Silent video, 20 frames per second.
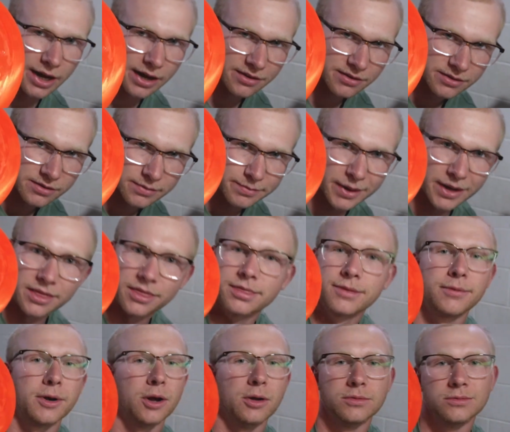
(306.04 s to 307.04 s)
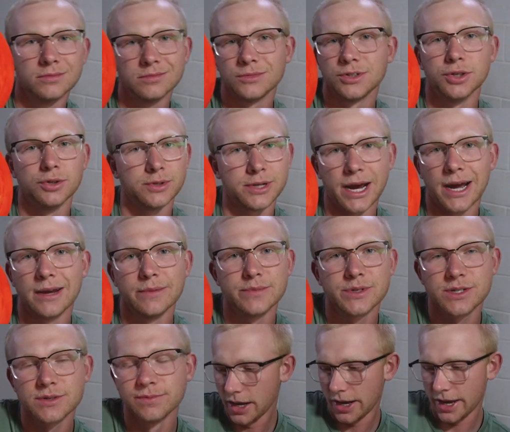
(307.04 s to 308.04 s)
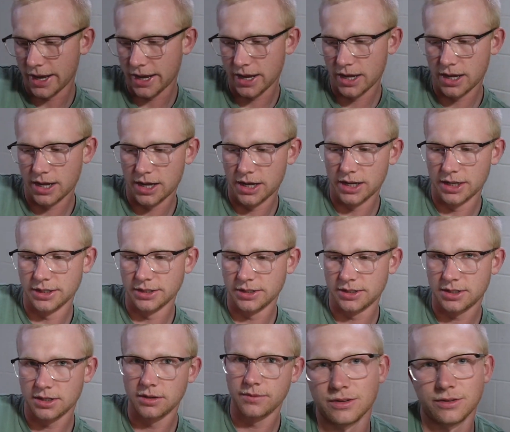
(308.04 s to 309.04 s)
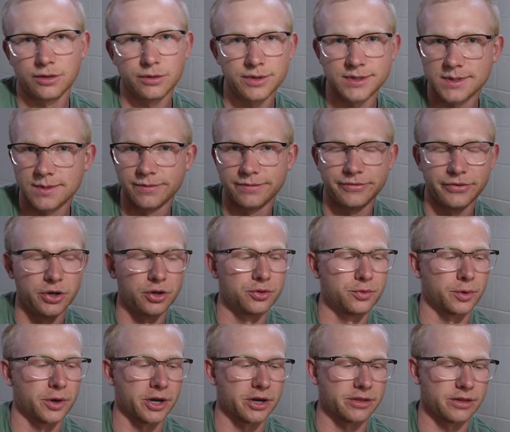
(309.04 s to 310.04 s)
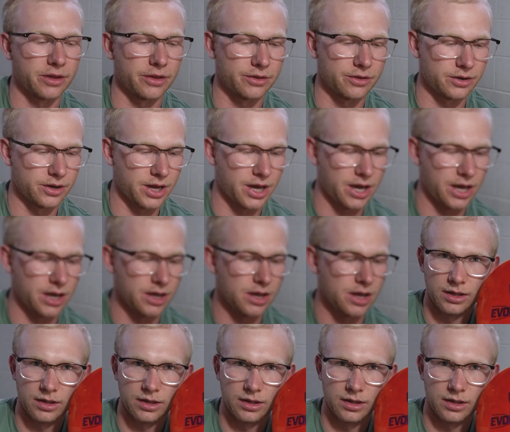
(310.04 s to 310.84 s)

has been thrown 2 times. And doing some field work the other day.